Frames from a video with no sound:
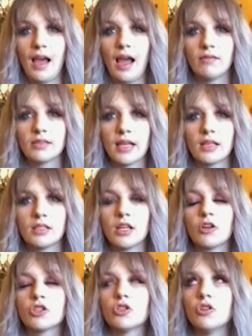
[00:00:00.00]
I was like, because
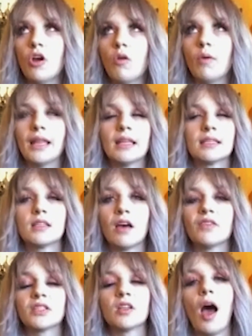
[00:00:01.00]
there is no way this
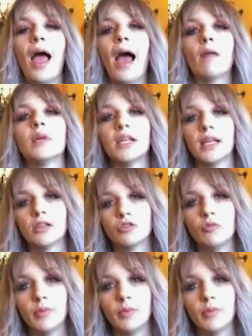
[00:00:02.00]
stuff is not happening to